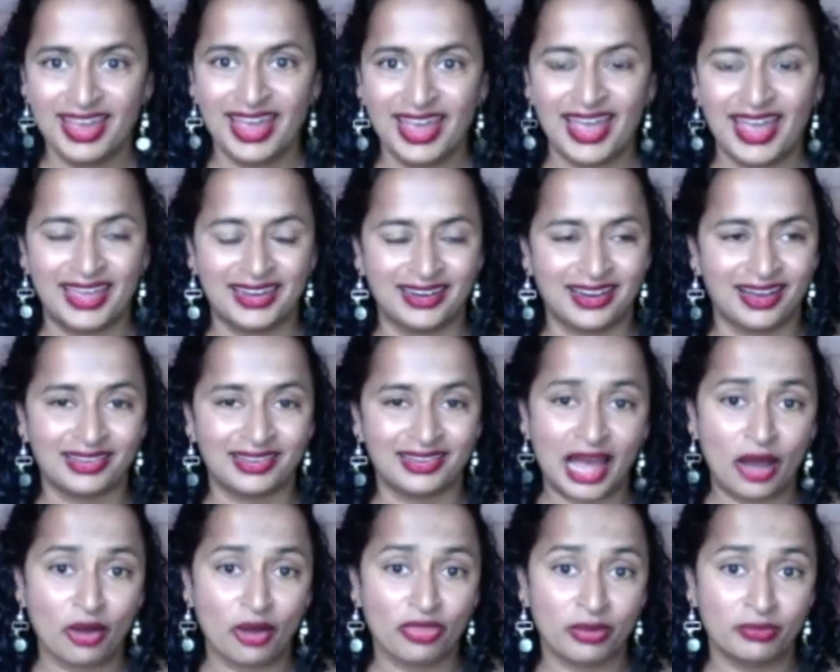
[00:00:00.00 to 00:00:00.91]
and
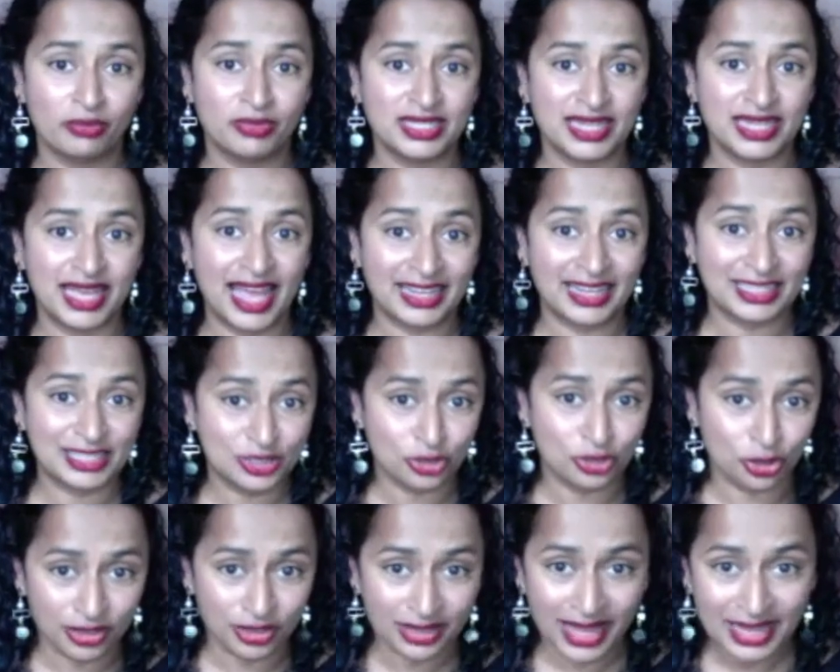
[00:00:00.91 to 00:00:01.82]
allow them to
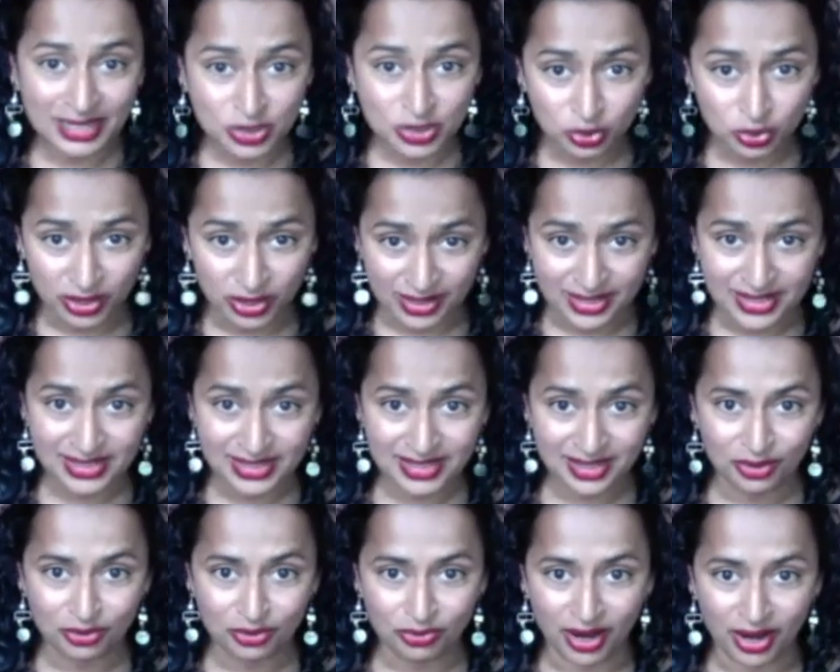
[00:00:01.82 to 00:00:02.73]
externalize risk,
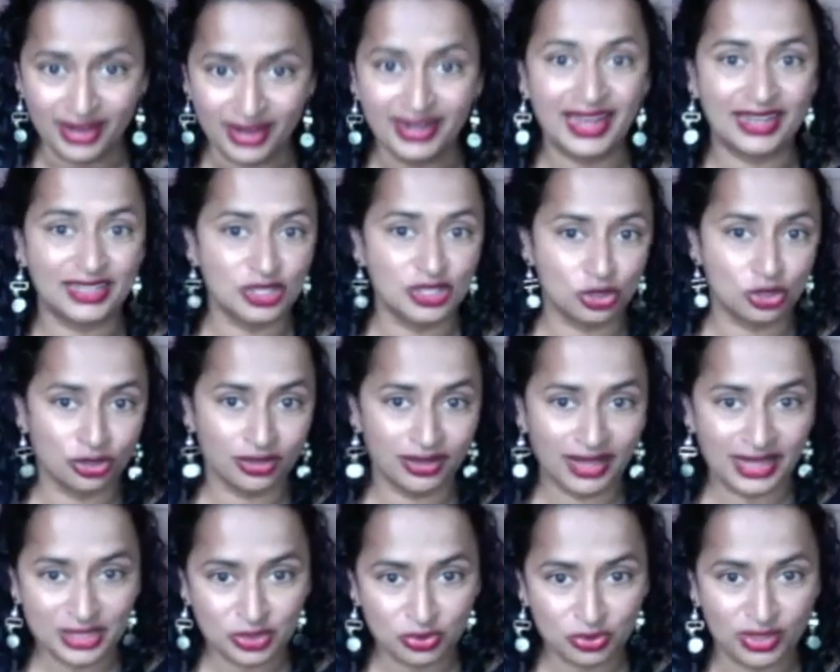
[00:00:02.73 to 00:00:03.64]
right?
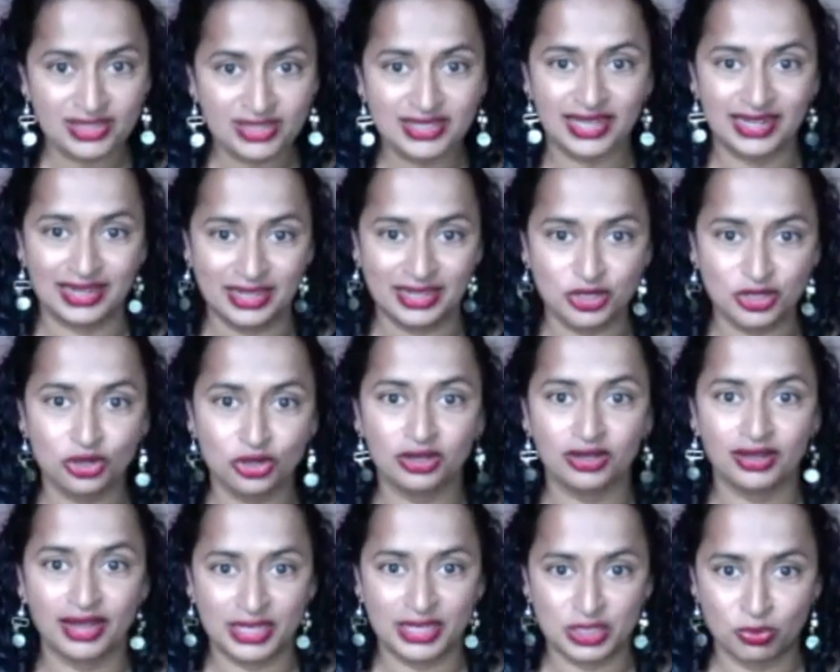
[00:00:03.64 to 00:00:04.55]
Externalize risk and
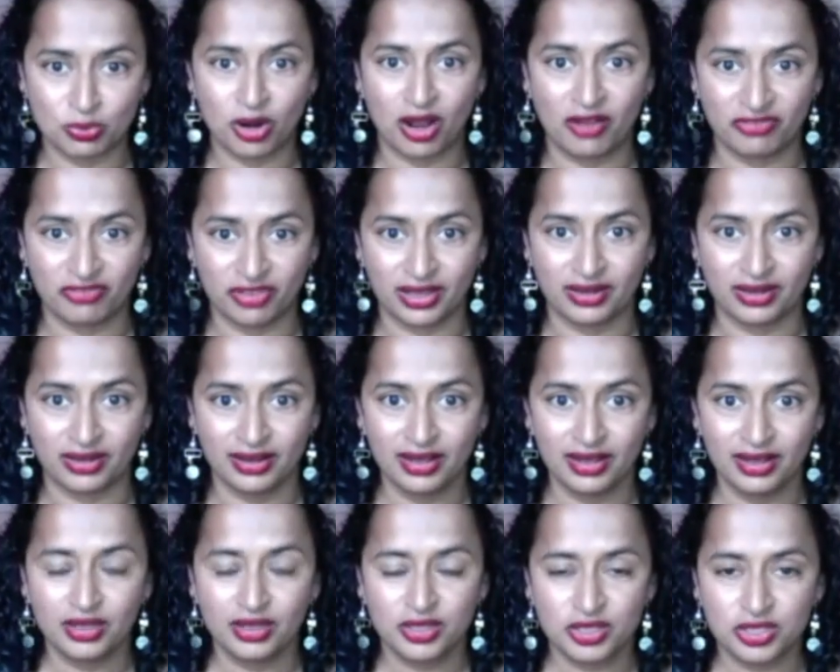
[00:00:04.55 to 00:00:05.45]
internalize profit.
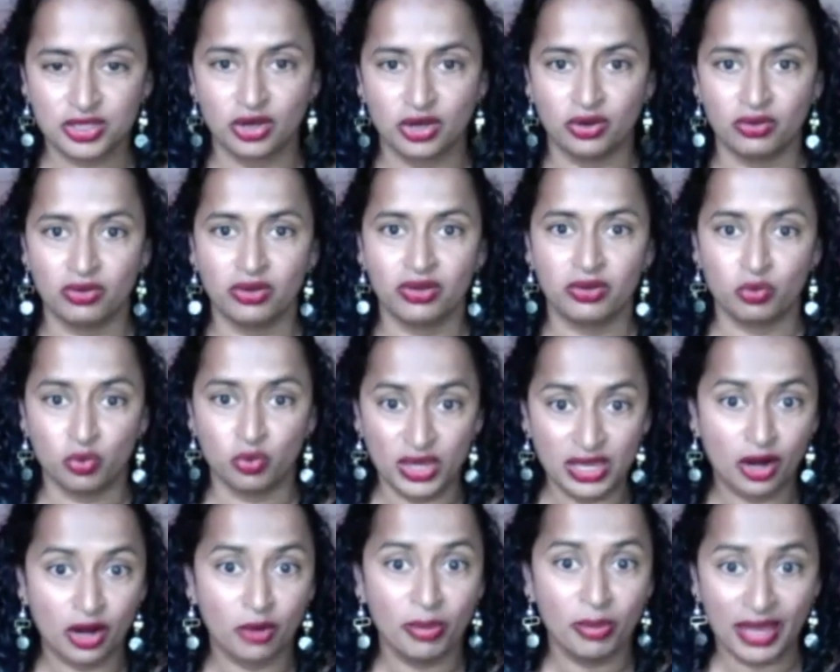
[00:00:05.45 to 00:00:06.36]
So we
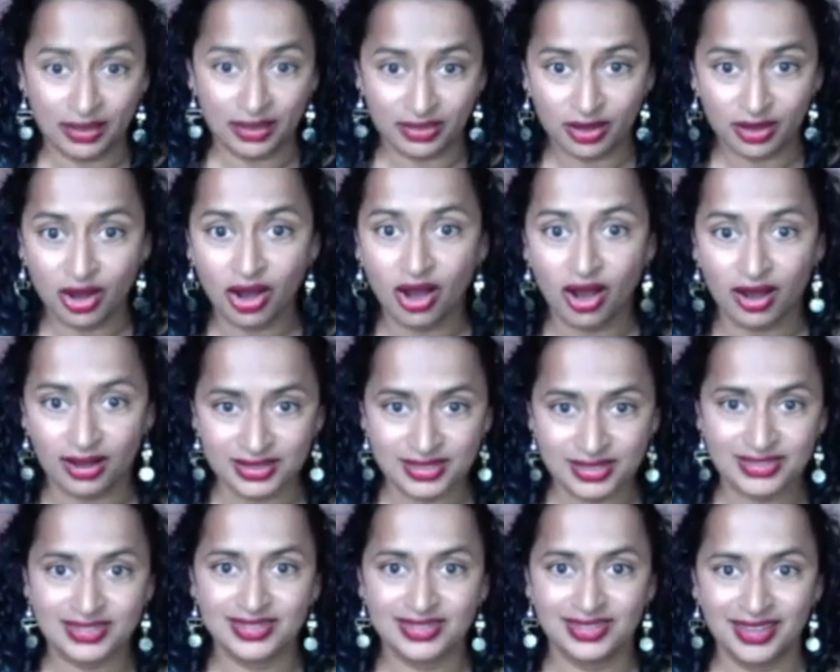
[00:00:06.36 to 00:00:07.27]
are paying the
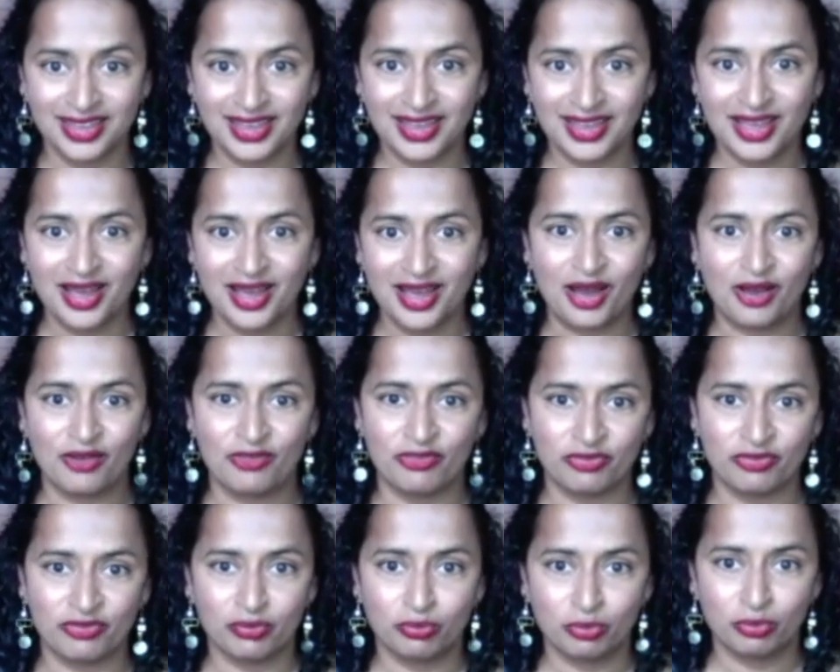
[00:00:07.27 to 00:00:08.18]
cost of
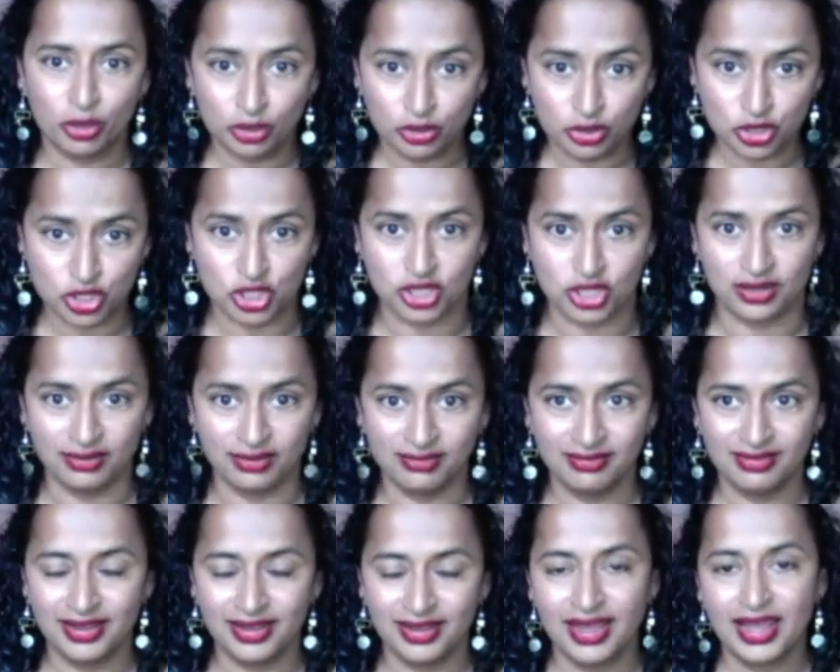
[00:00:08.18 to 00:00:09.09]
pollution,
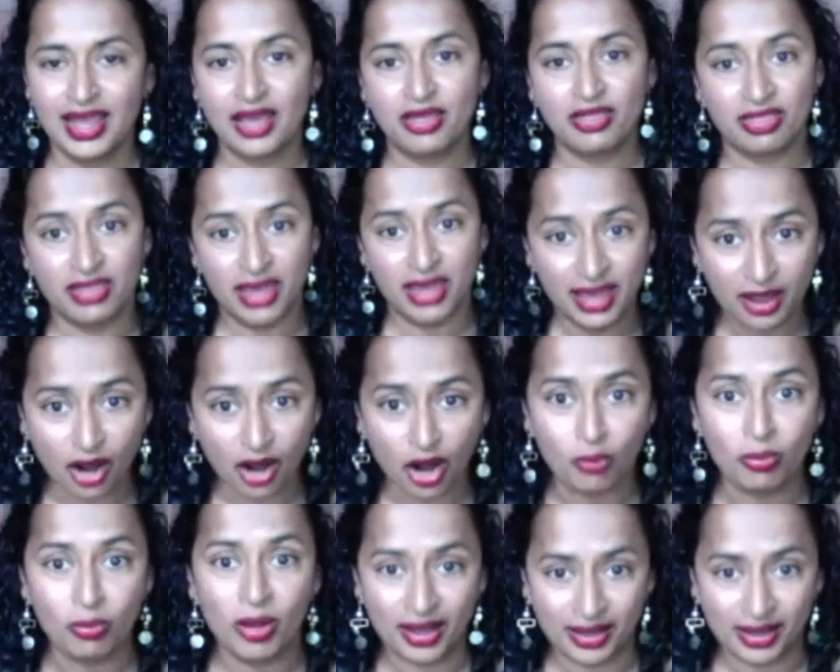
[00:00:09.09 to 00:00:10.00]
they are
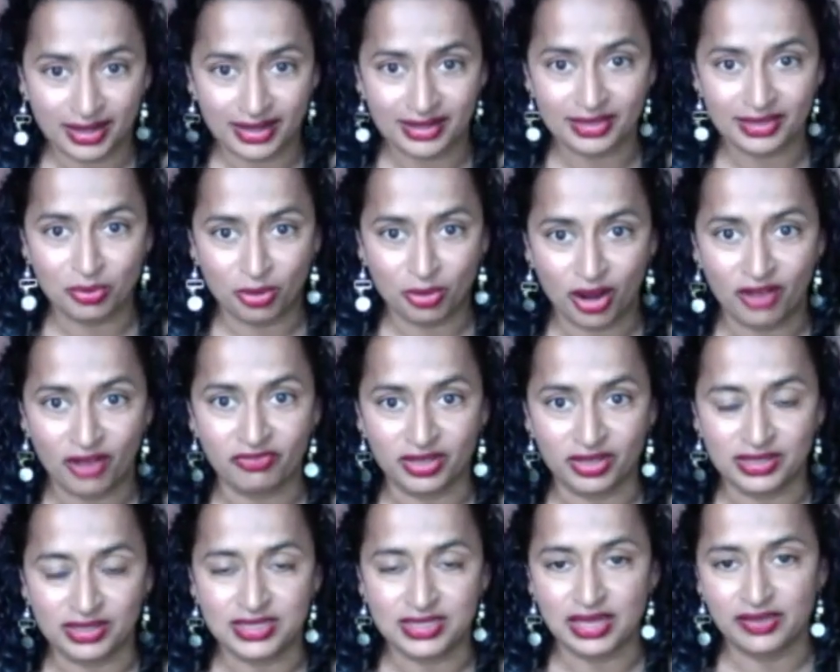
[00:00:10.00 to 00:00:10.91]
pocketing the
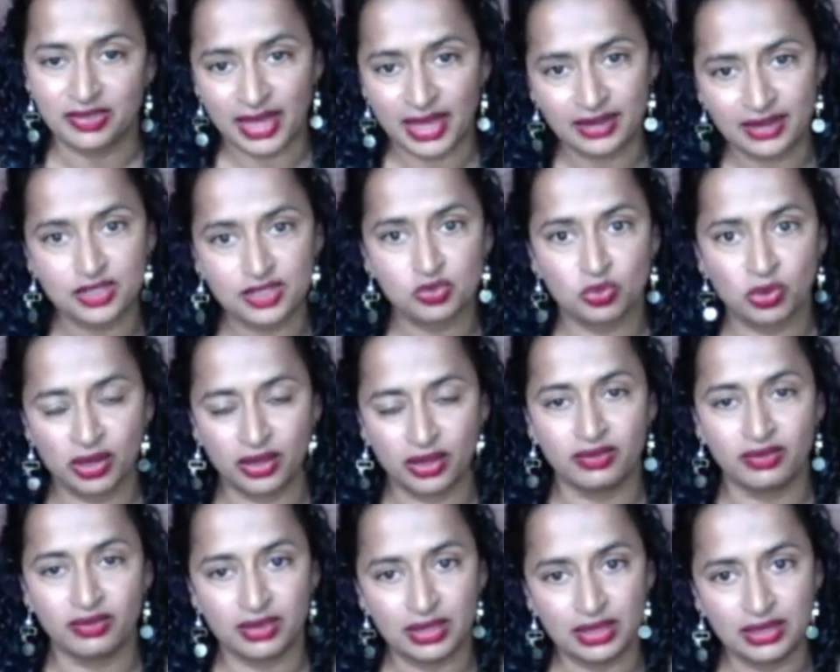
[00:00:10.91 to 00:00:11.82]
profits. And that is what
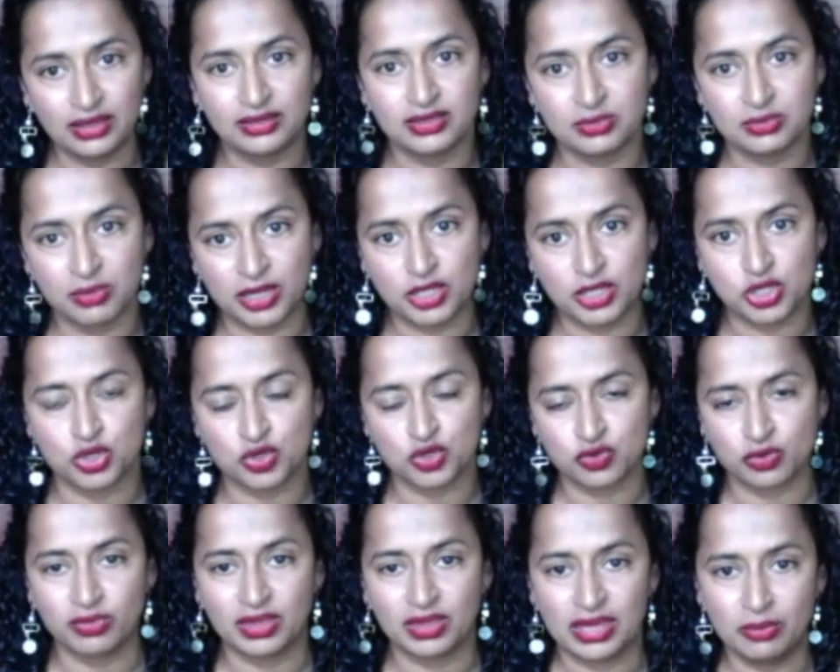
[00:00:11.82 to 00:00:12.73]
these measures
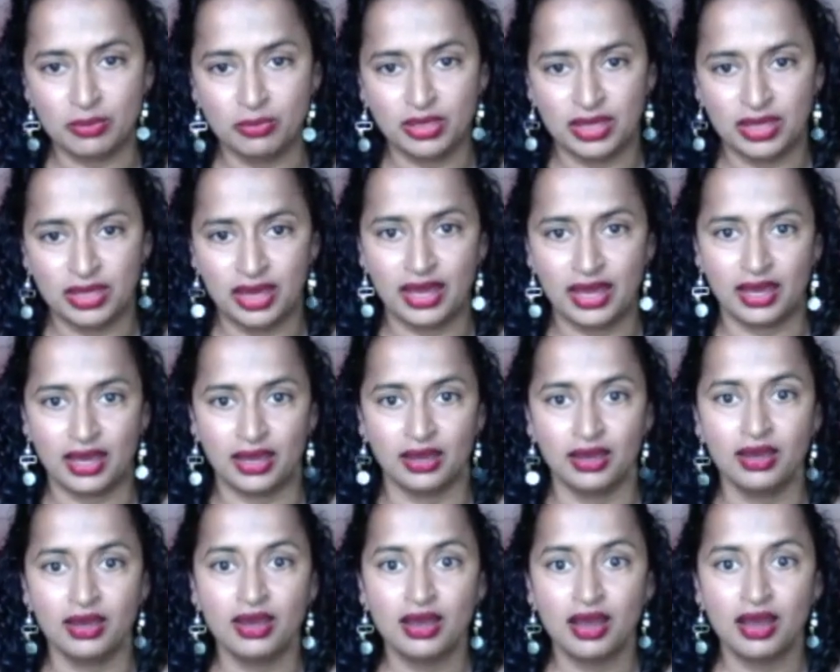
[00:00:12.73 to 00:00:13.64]
from the EPA
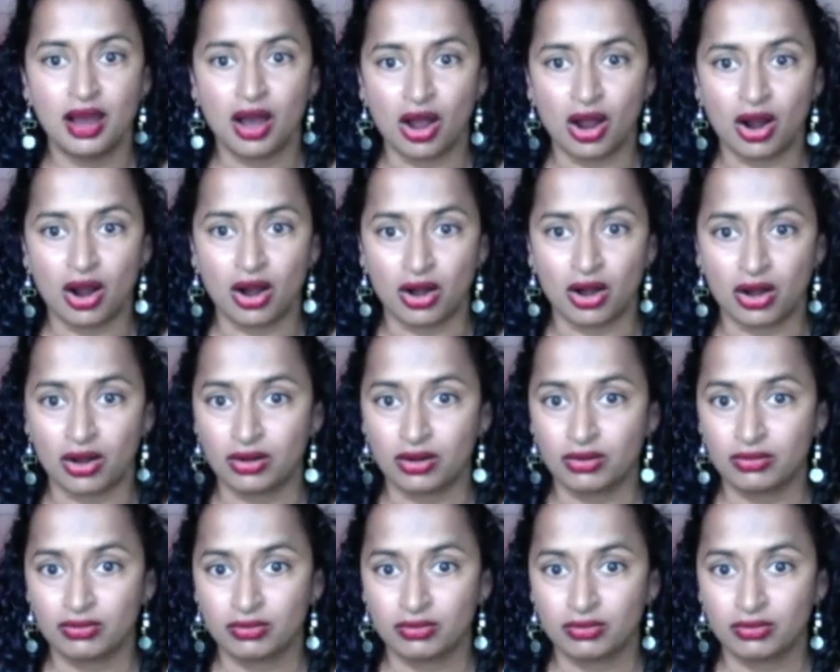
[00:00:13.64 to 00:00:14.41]
are